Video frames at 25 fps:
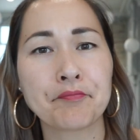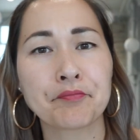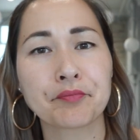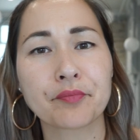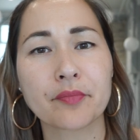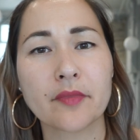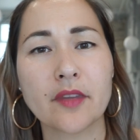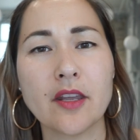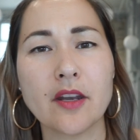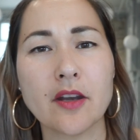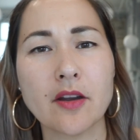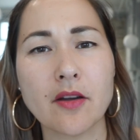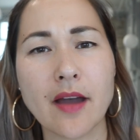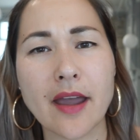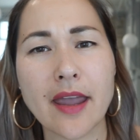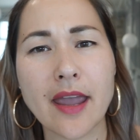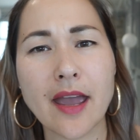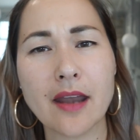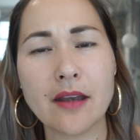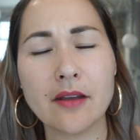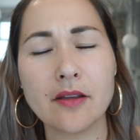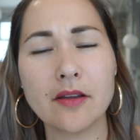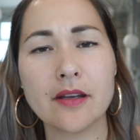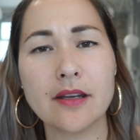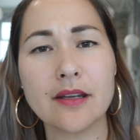you know, I
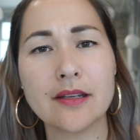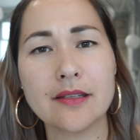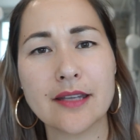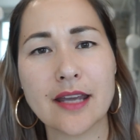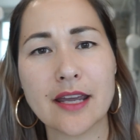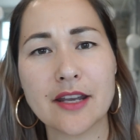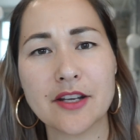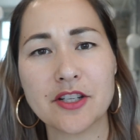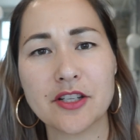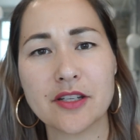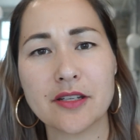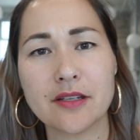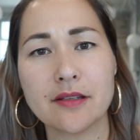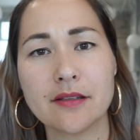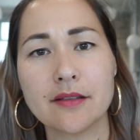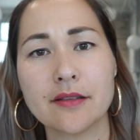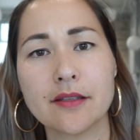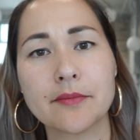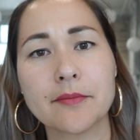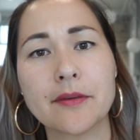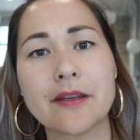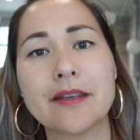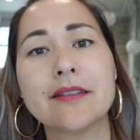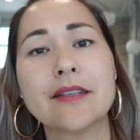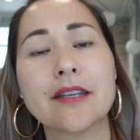had good
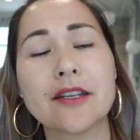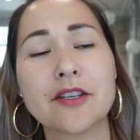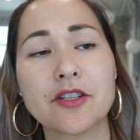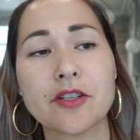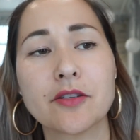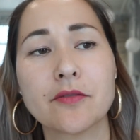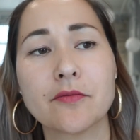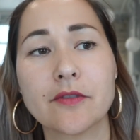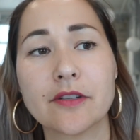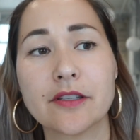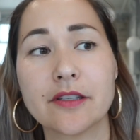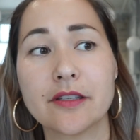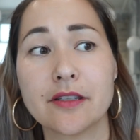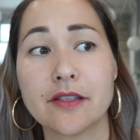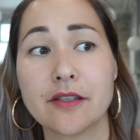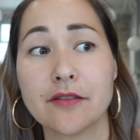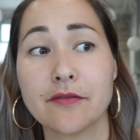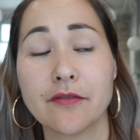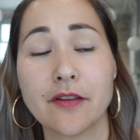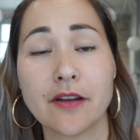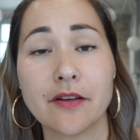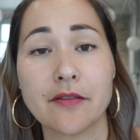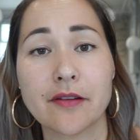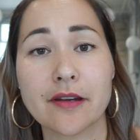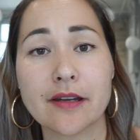intentions. My intention was to
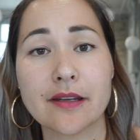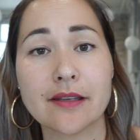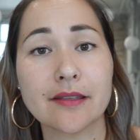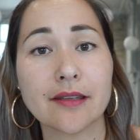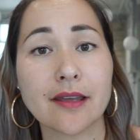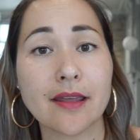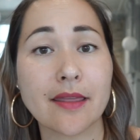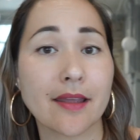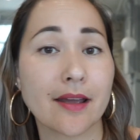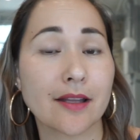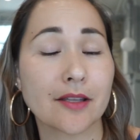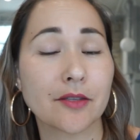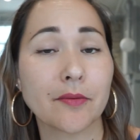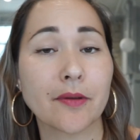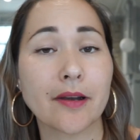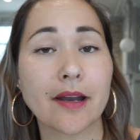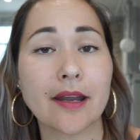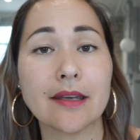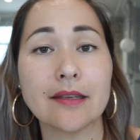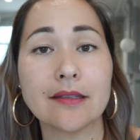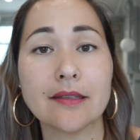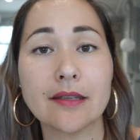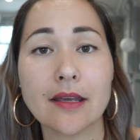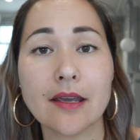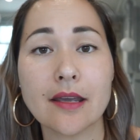fundraise, and that's what I
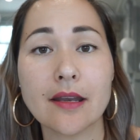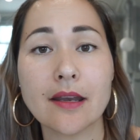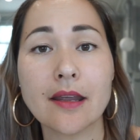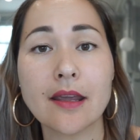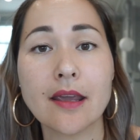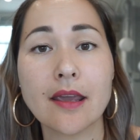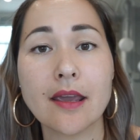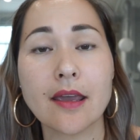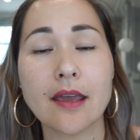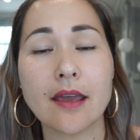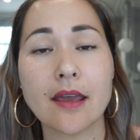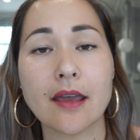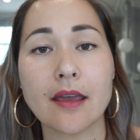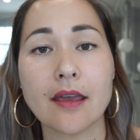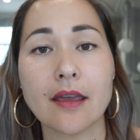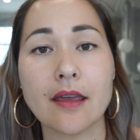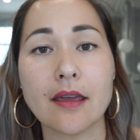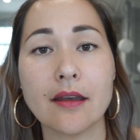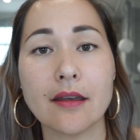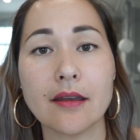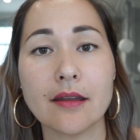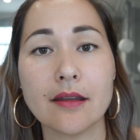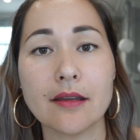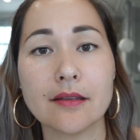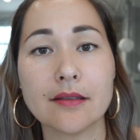did.
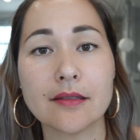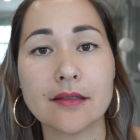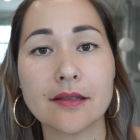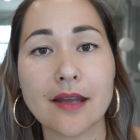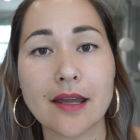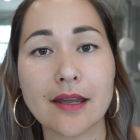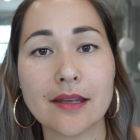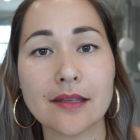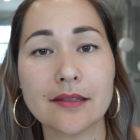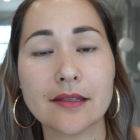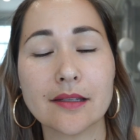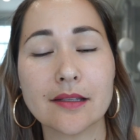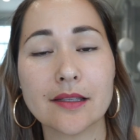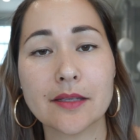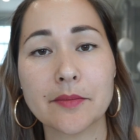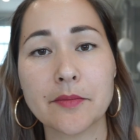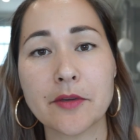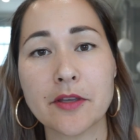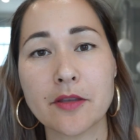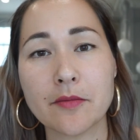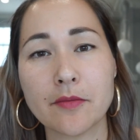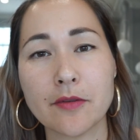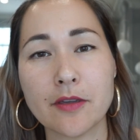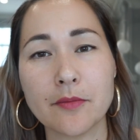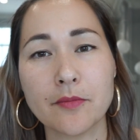And it's nice that some
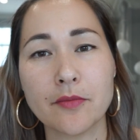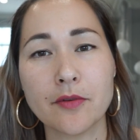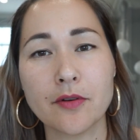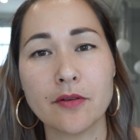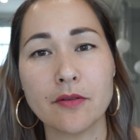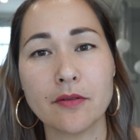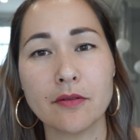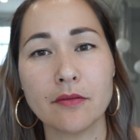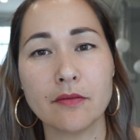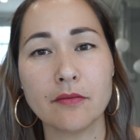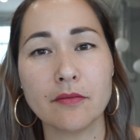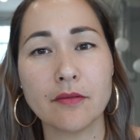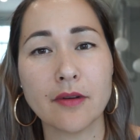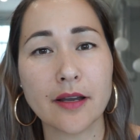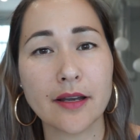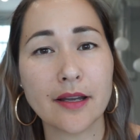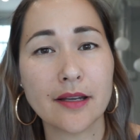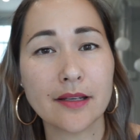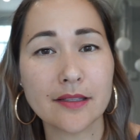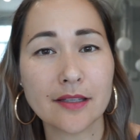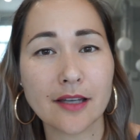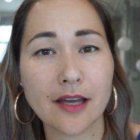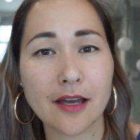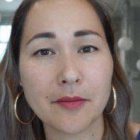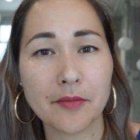of the people wanted
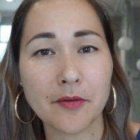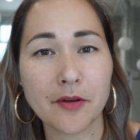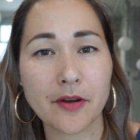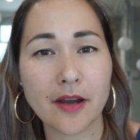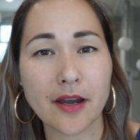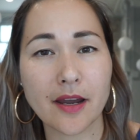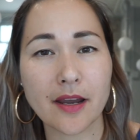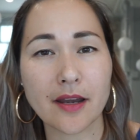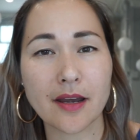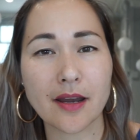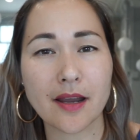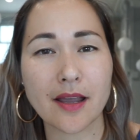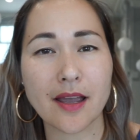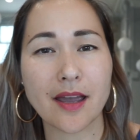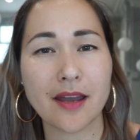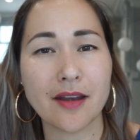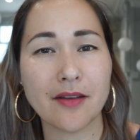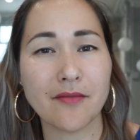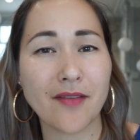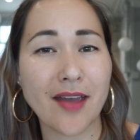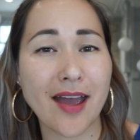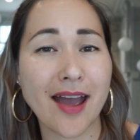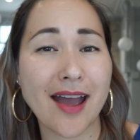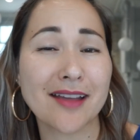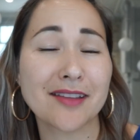to upgrade and kind
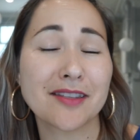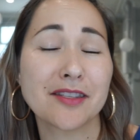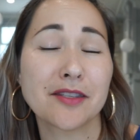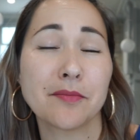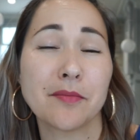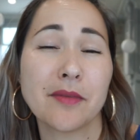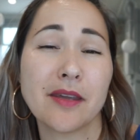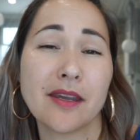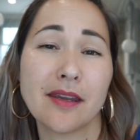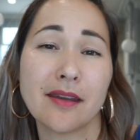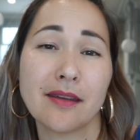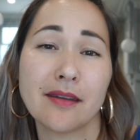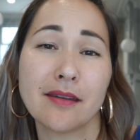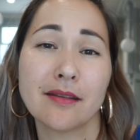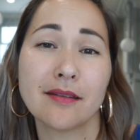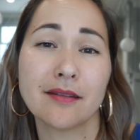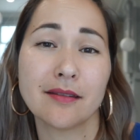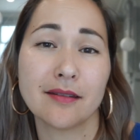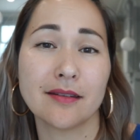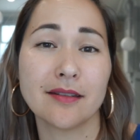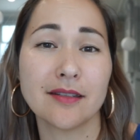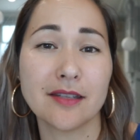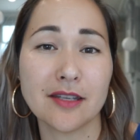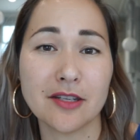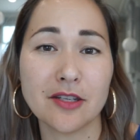of asked me
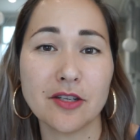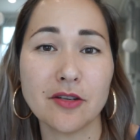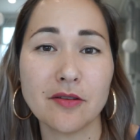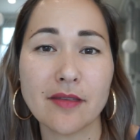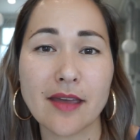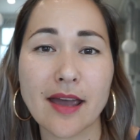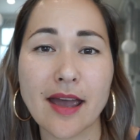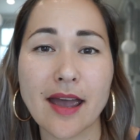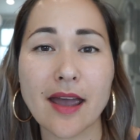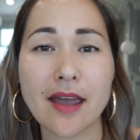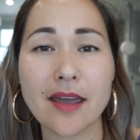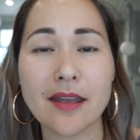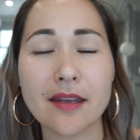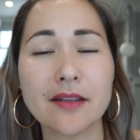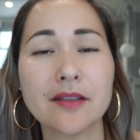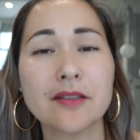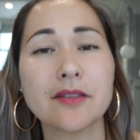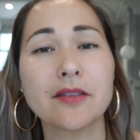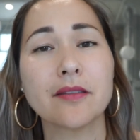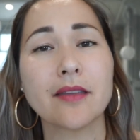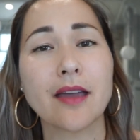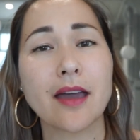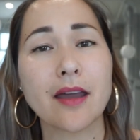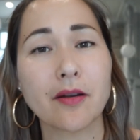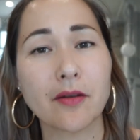to do that, and
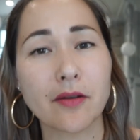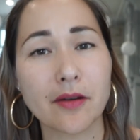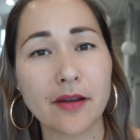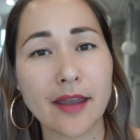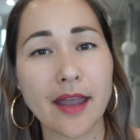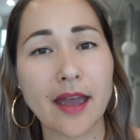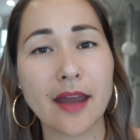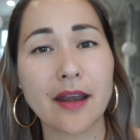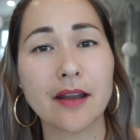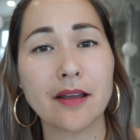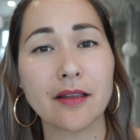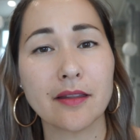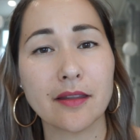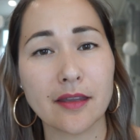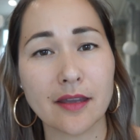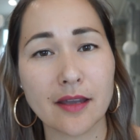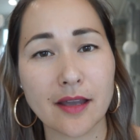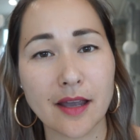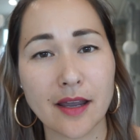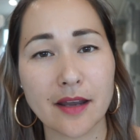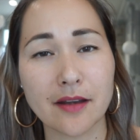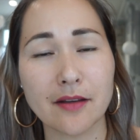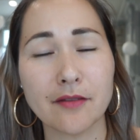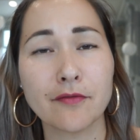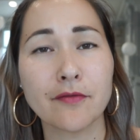so that organically
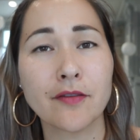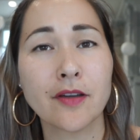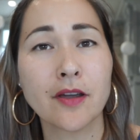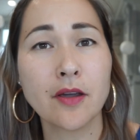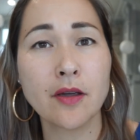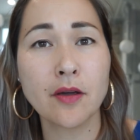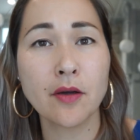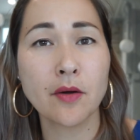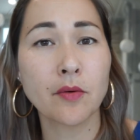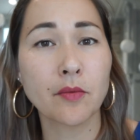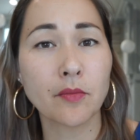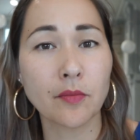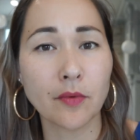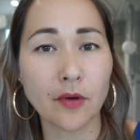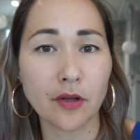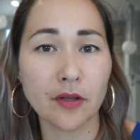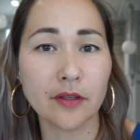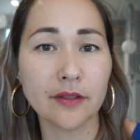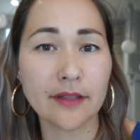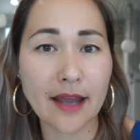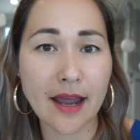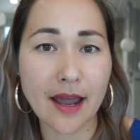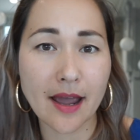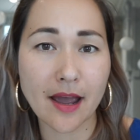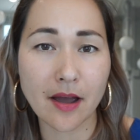kind of
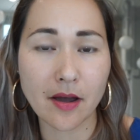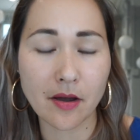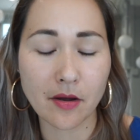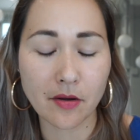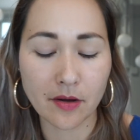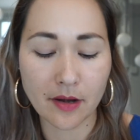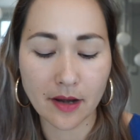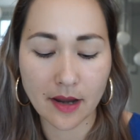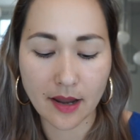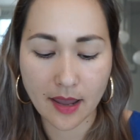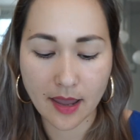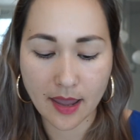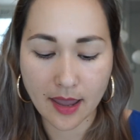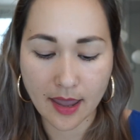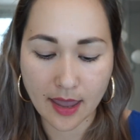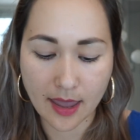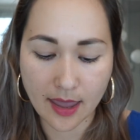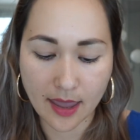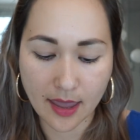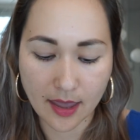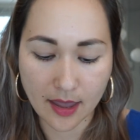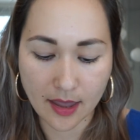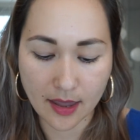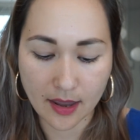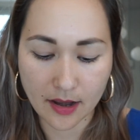rolled out.
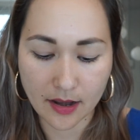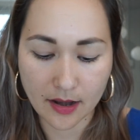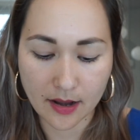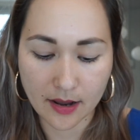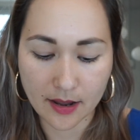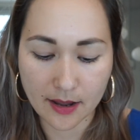And